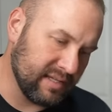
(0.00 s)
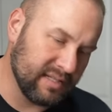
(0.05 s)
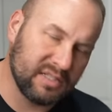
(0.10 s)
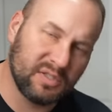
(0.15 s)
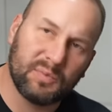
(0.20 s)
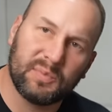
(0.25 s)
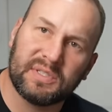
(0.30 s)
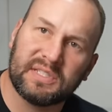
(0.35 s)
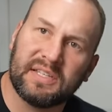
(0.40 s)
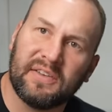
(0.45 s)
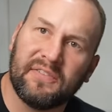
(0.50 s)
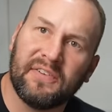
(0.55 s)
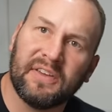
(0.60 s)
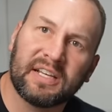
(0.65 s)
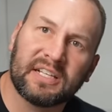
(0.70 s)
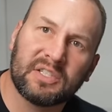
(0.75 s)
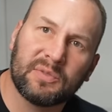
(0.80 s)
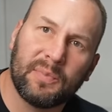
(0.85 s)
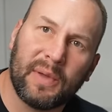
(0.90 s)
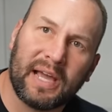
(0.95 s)
the
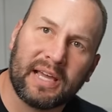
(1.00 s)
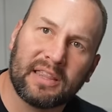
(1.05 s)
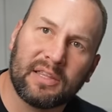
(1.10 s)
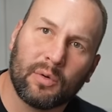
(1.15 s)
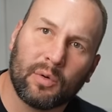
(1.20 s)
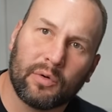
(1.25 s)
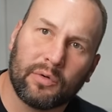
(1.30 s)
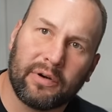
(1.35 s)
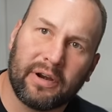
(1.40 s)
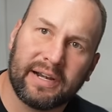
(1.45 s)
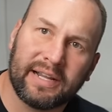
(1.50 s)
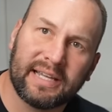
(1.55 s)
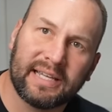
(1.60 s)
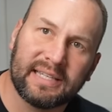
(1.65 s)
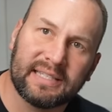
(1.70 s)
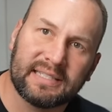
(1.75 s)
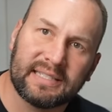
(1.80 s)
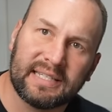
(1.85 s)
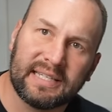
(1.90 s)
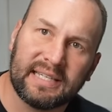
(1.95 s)
specific spec that we're
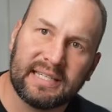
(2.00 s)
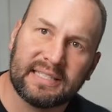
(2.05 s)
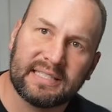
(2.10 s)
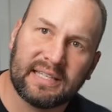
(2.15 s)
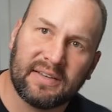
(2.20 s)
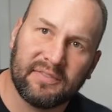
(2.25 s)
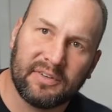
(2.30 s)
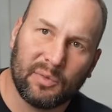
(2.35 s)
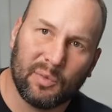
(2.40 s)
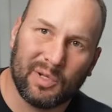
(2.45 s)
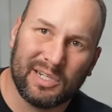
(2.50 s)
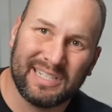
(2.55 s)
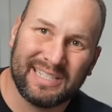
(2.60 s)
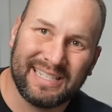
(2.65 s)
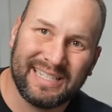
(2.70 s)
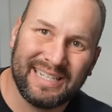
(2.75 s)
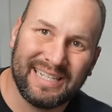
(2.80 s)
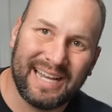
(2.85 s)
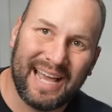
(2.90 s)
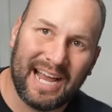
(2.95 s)
running is
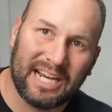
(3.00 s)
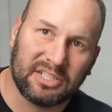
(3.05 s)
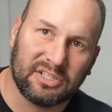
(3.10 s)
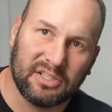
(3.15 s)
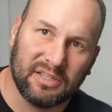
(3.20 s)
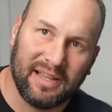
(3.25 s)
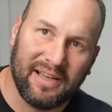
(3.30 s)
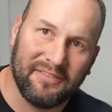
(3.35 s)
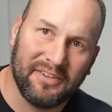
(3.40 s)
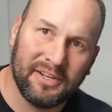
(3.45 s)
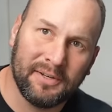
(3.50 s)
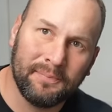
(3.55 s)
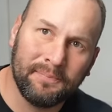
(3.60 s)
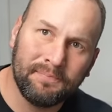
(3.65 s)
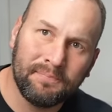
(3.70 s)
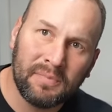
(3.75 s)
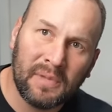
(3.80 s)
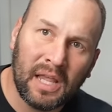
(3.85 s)
E71T-11.